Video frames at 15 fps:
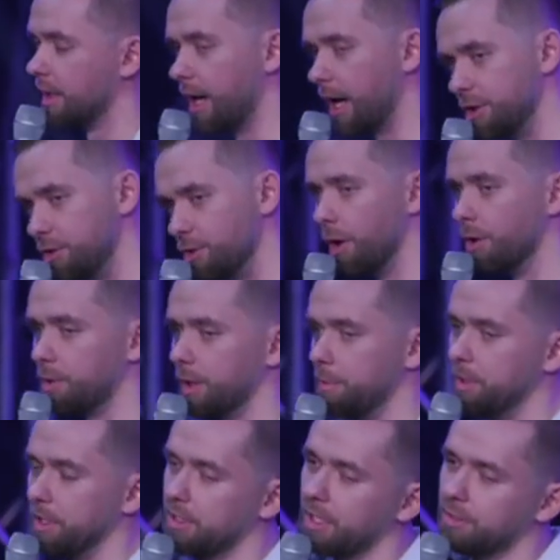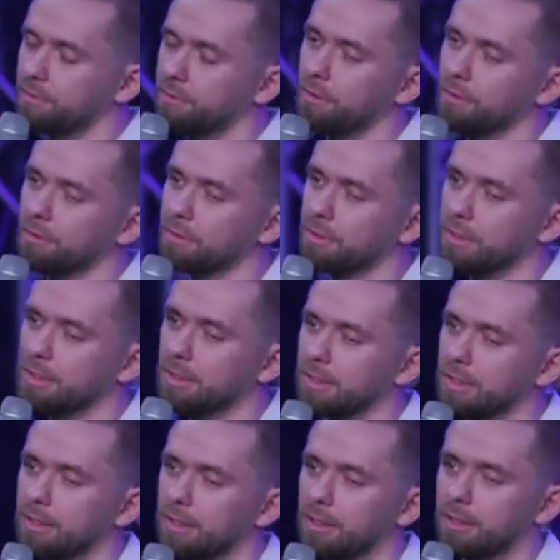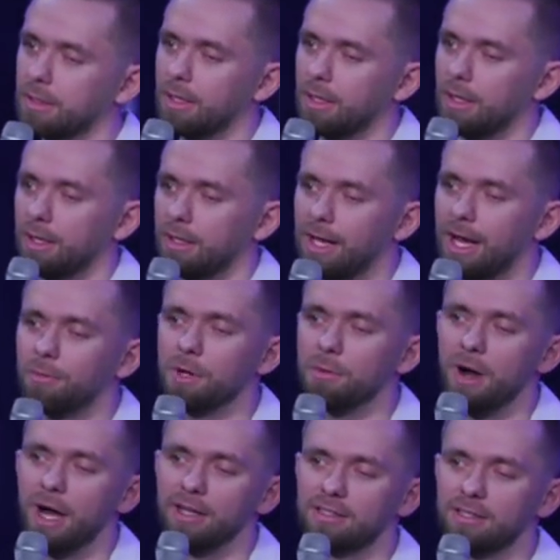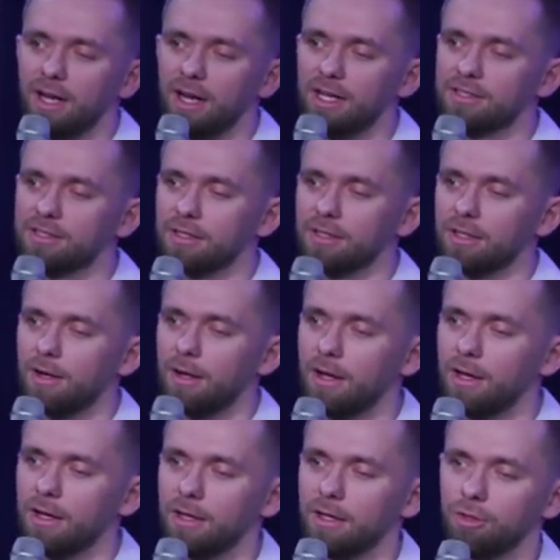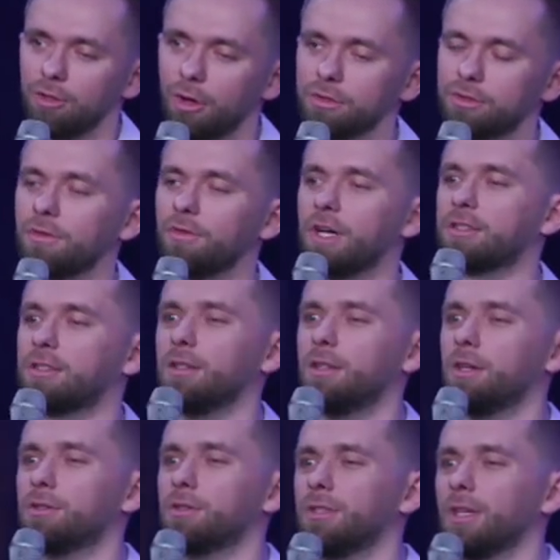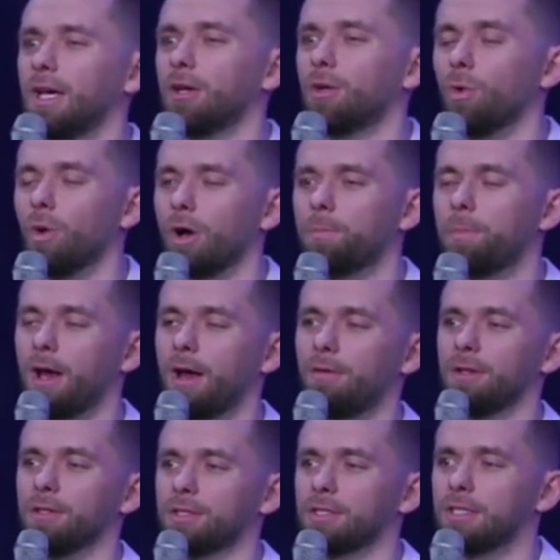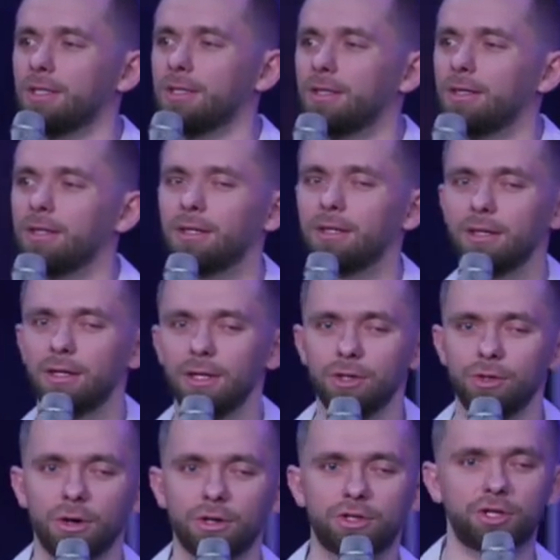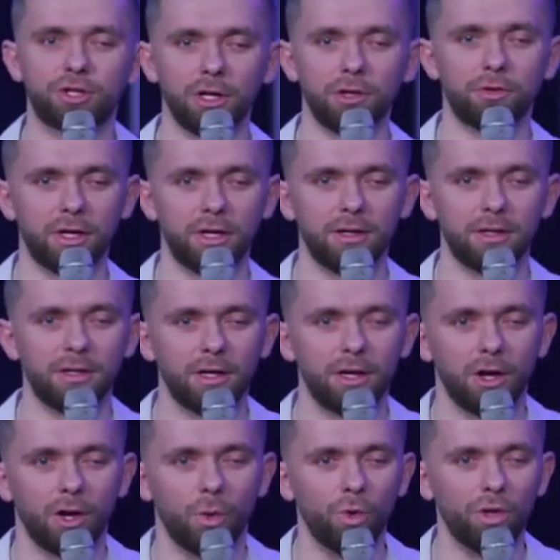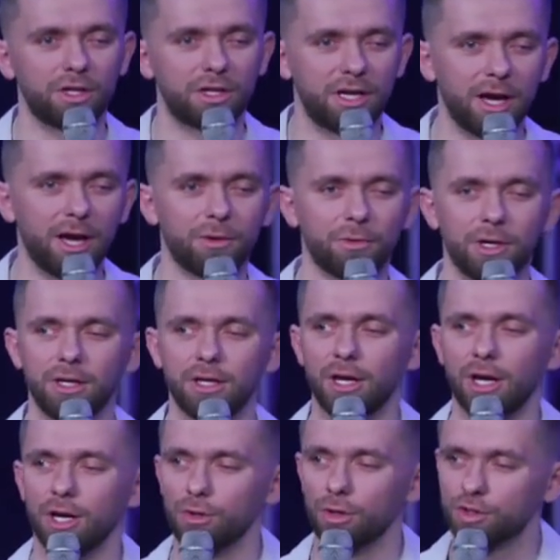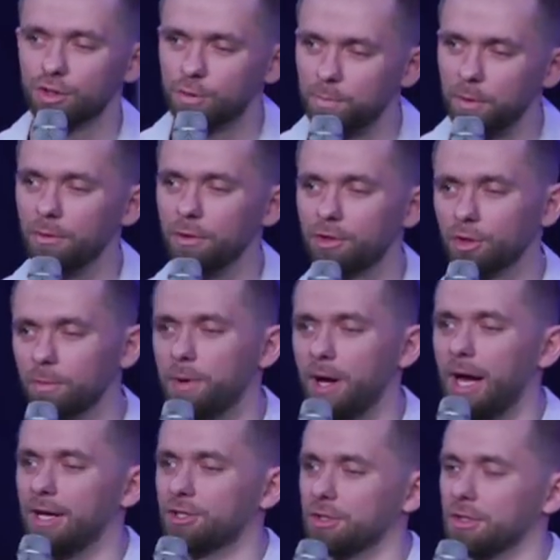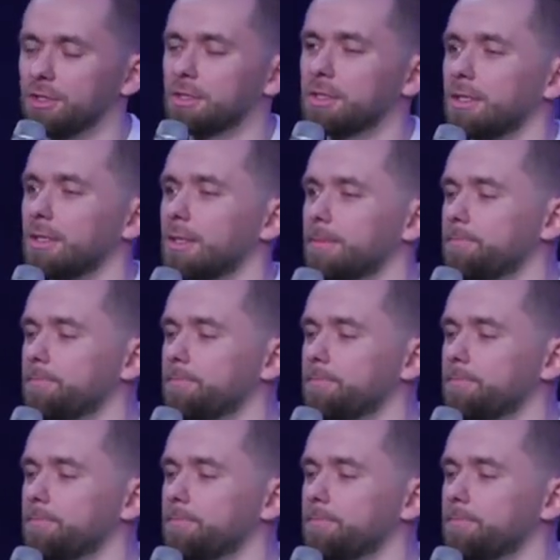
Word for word: And you are reaping that fruit. That reminds us, those of us in here today who are parents, your children will carry your spiritual passions.